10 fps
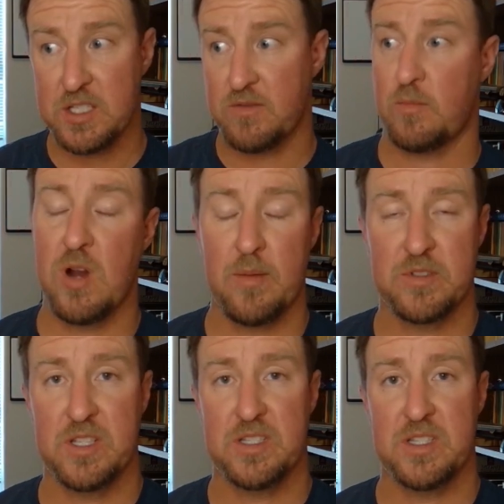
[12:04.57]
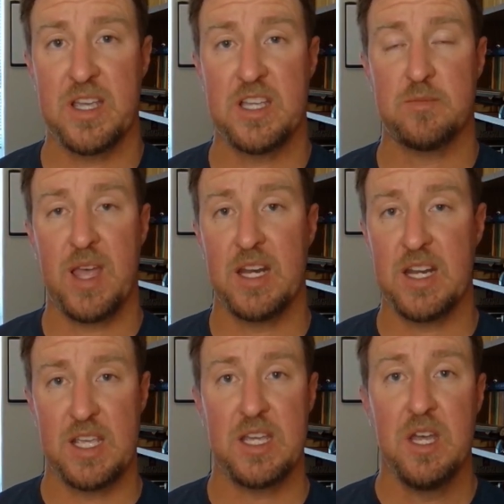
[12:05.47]
of the promises that he has made, and
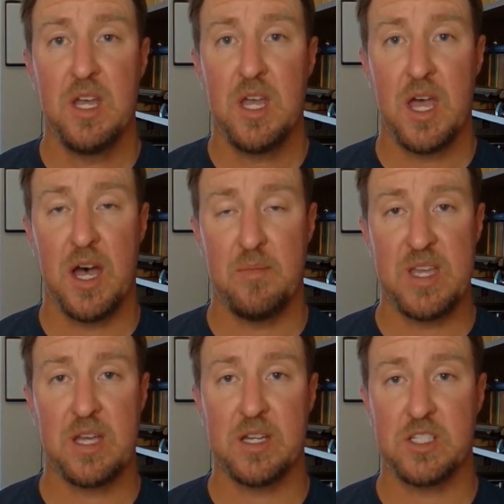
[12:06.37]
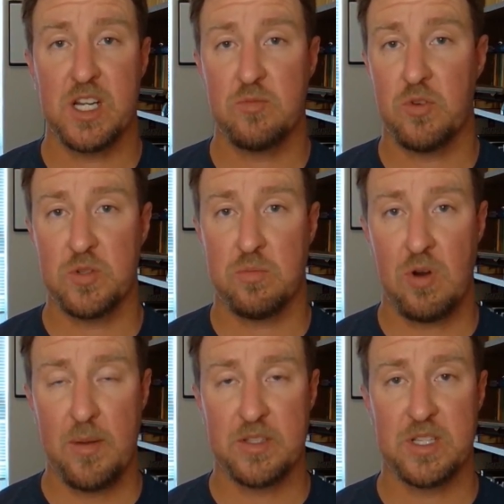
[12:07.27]
he being unchangeable is
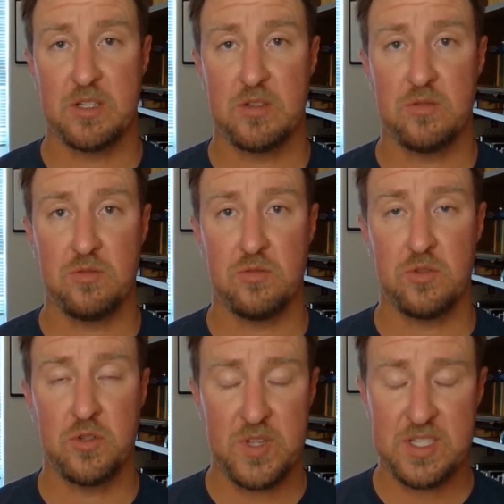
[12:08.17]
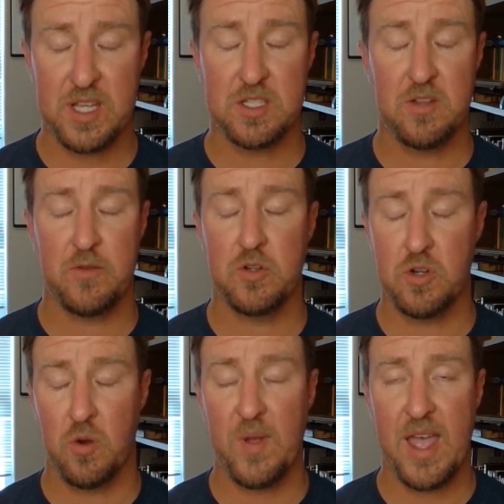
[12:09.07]
promising to do these things in the
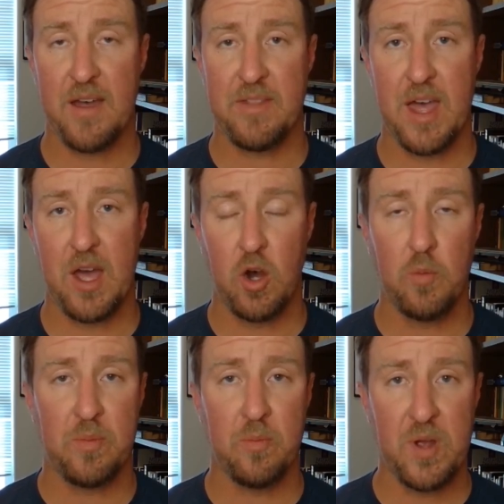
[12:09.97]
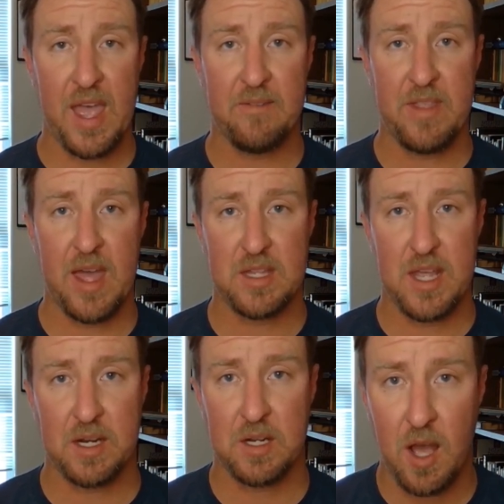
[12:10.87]
future. And we have that hope, we have
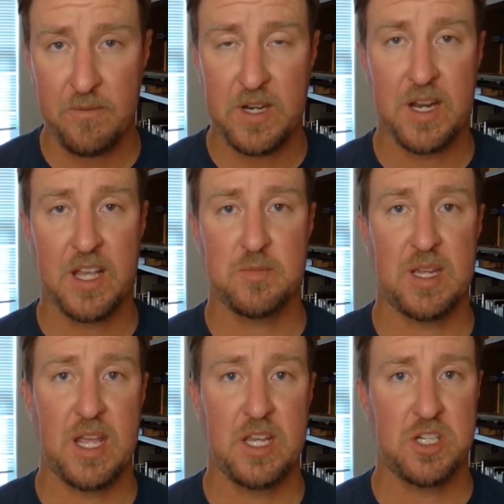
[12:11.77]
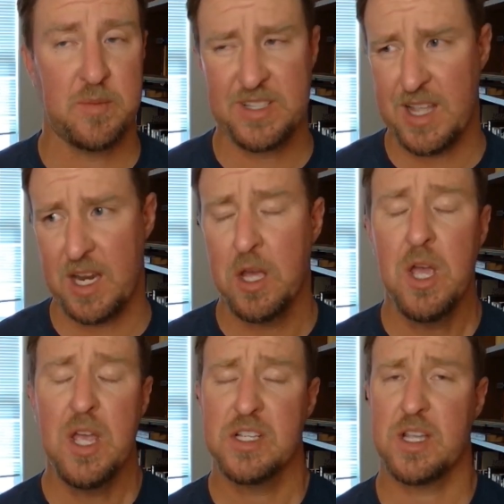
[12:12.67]
that confident expectation. And it's not
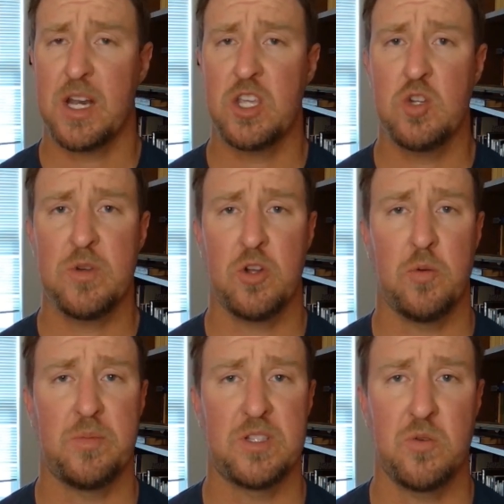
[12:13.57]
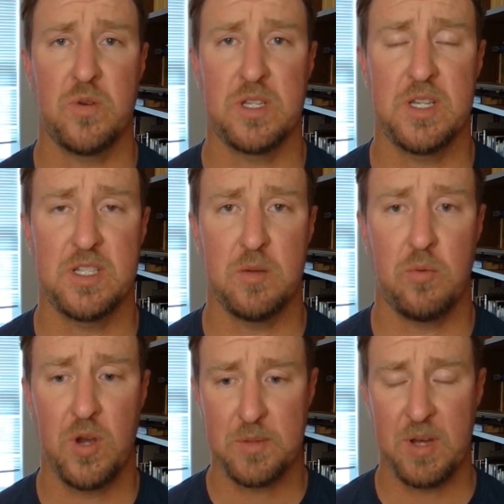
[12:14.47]
a human hope that's going to
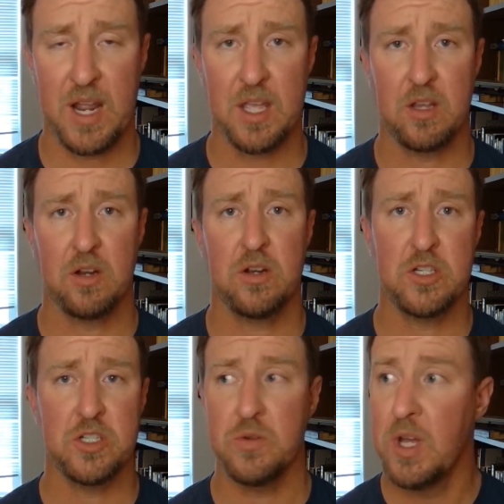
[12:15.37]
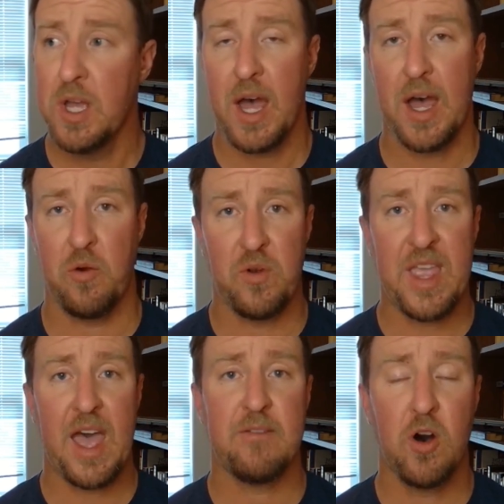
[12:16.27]
disappoint. But I encourage you, we
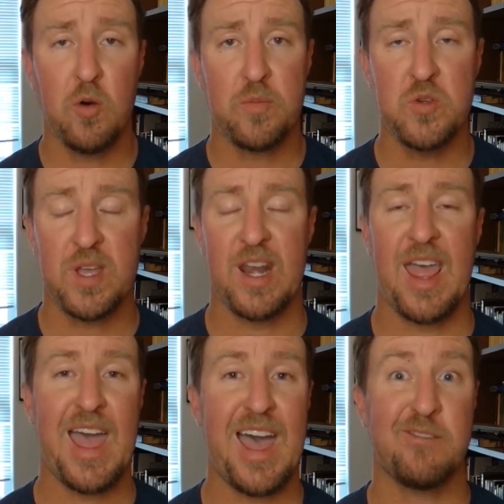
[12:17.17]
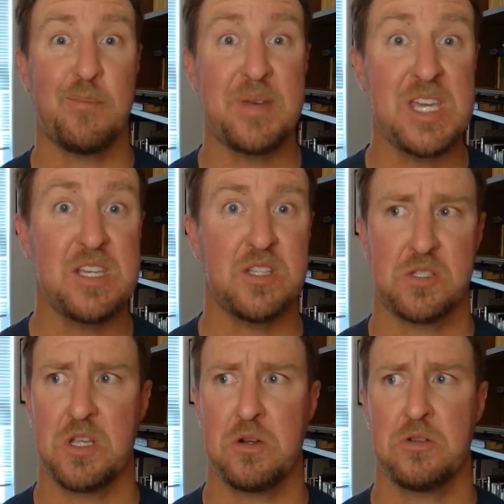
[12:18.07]
have hope. You can have peace.
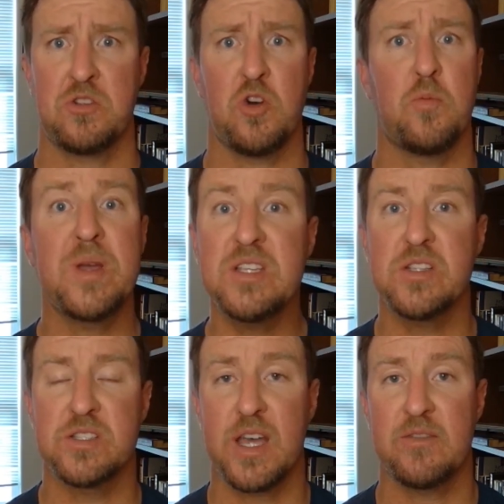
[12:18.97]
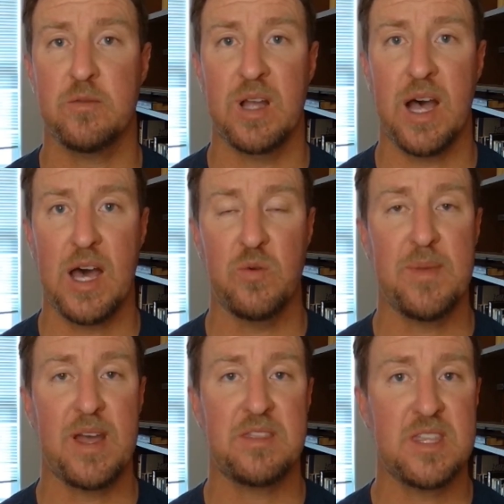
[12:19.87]
There is no peace aside from God. We
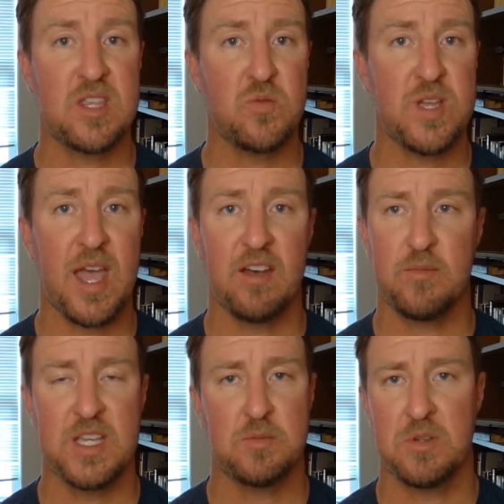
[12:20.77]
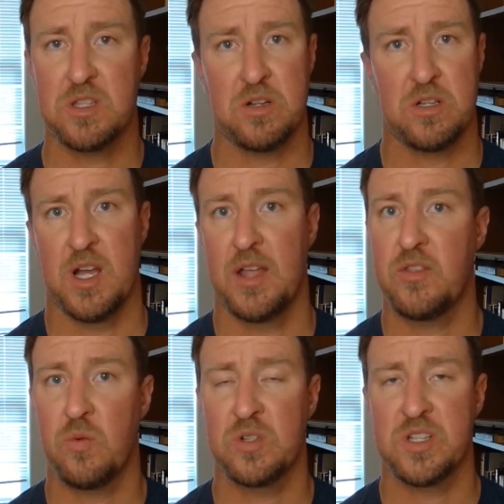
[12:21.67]
might think that we have peace, but there is not. The
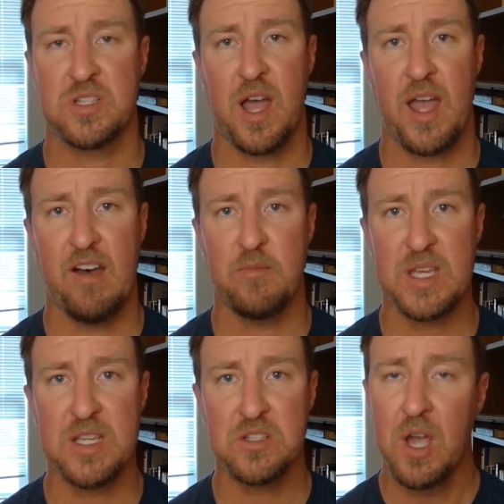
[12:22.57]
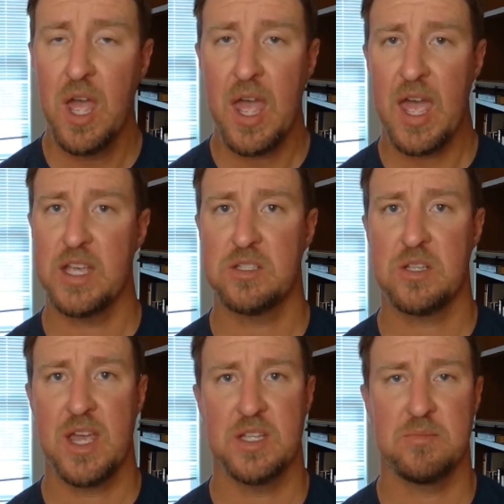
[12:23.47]
world does not have peace.
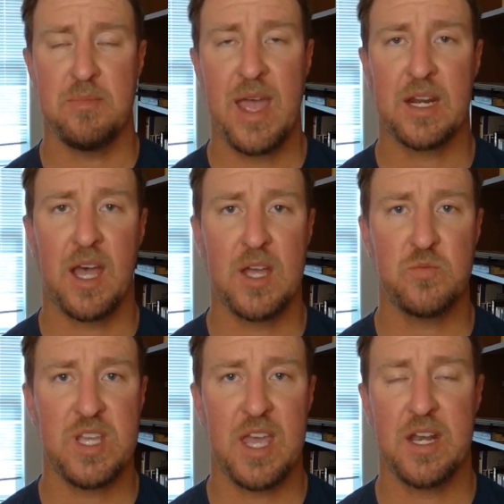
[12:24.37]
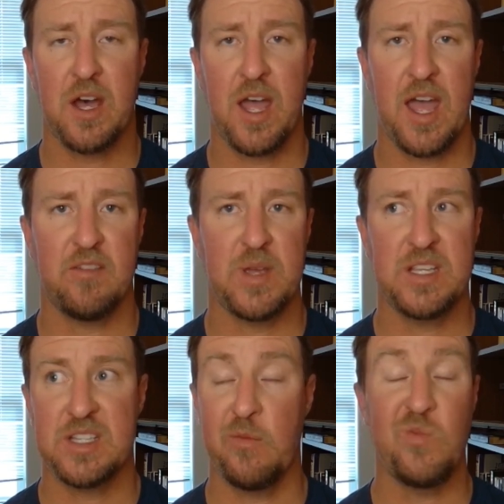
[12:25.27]
As mankind, we cannot have
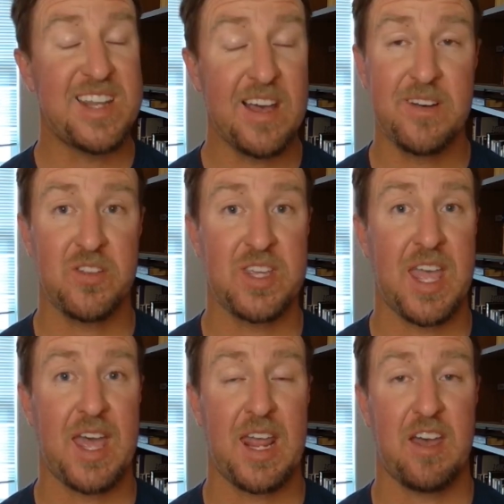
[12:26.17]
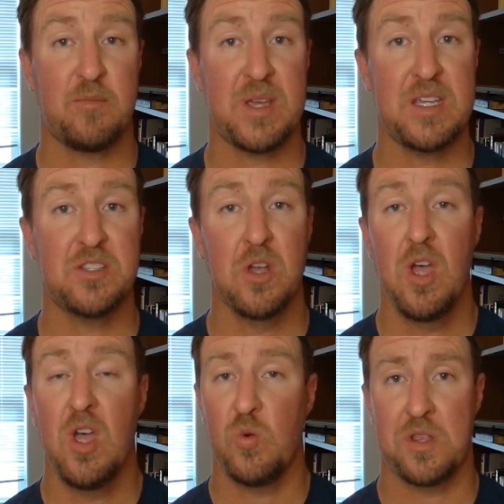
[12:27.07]
peace, and we definitely can't have peace
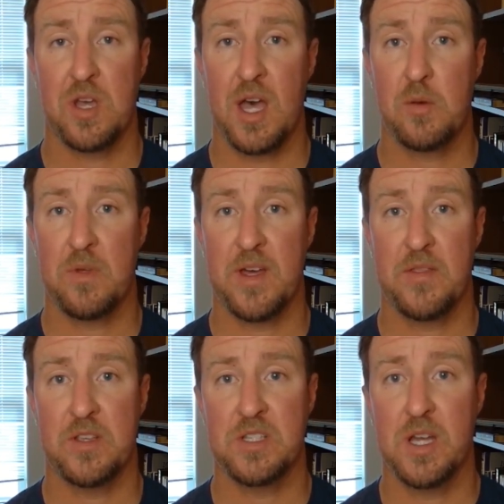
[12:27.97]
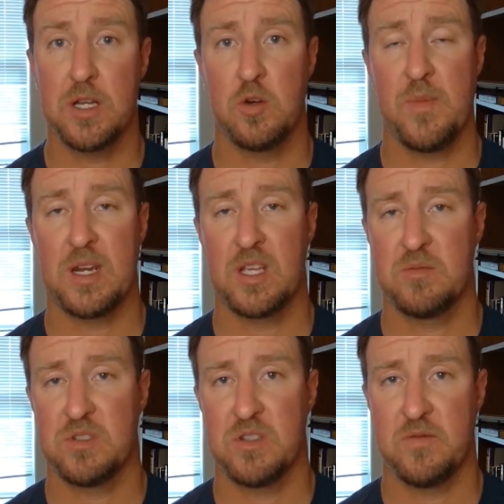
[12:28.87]
with God without the Son. No man
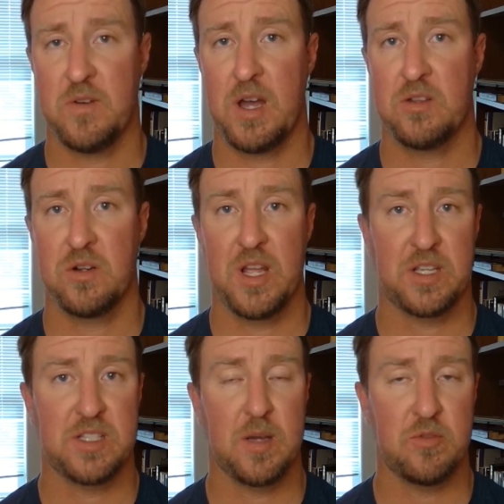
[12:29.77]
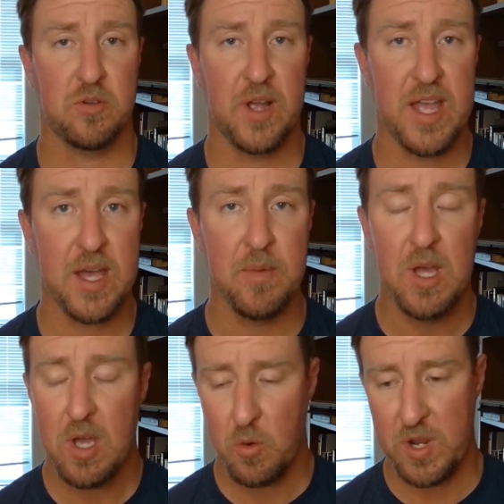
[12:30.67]
comes to the Father except through him.
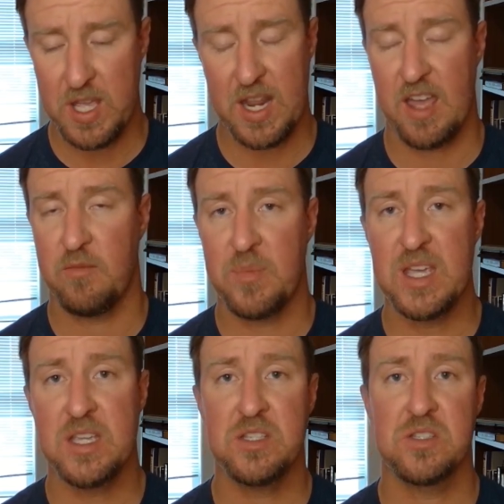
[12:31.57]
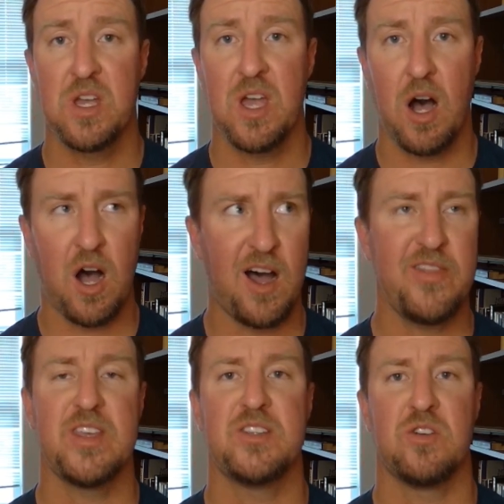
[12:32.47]
We can have peace on
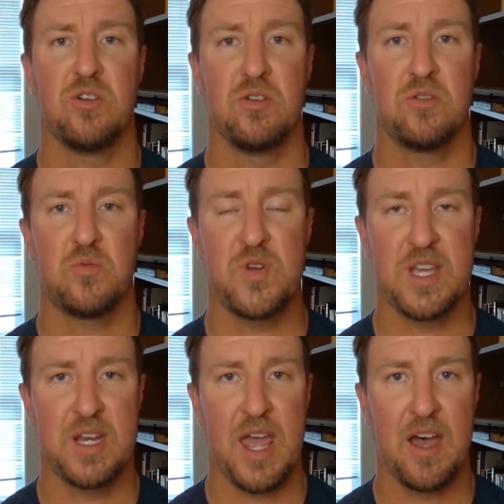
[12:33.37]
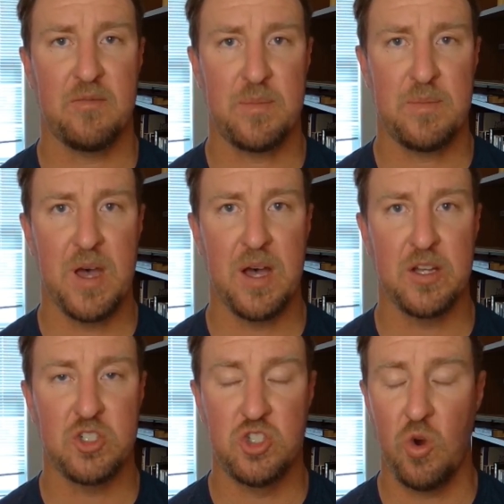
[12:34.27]
this earth. We can have
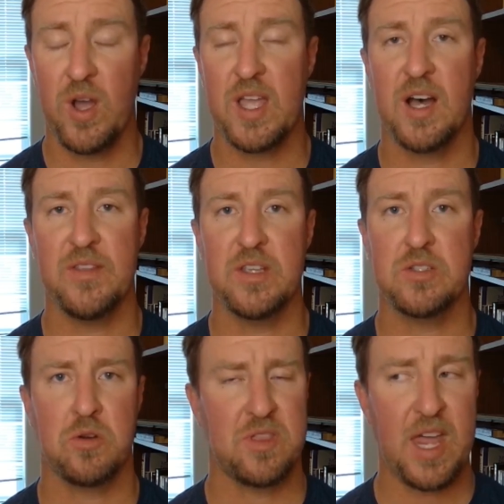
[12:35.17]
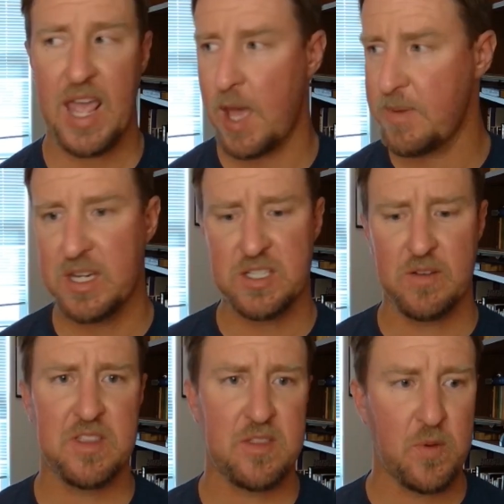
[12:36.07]
joy on this earth, not happiness.
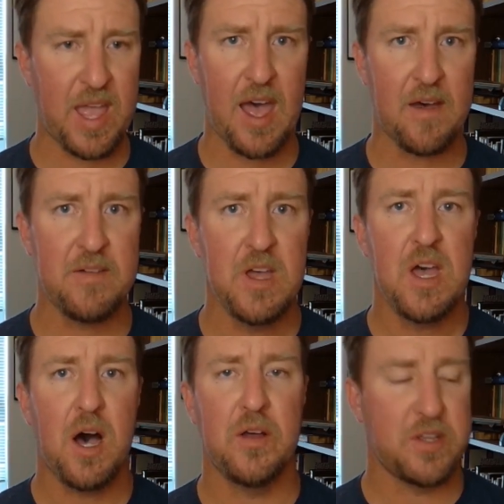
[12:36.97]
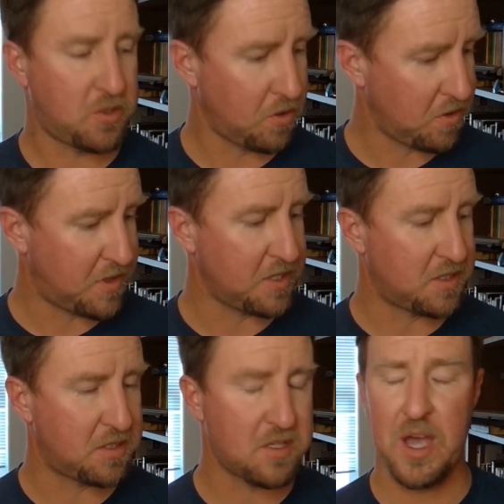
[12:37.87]
Everything that we have on this earth
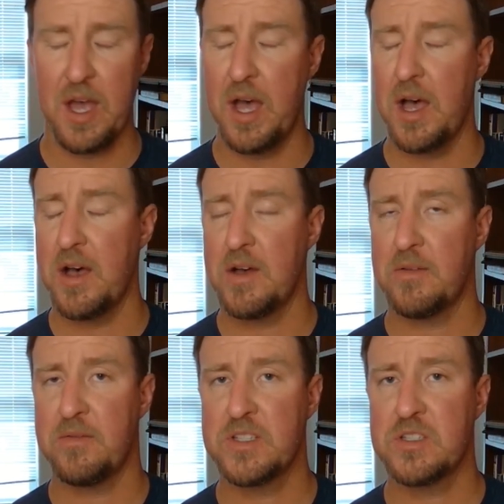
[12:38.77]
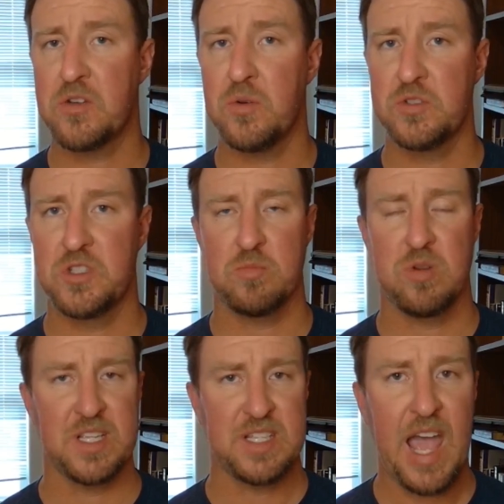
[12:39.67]
that's physical just
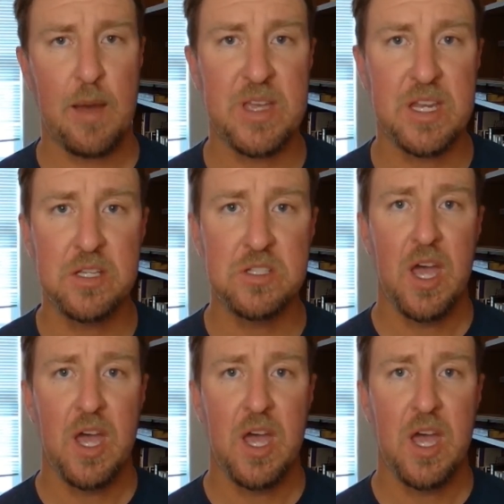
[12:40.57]
brings happiness.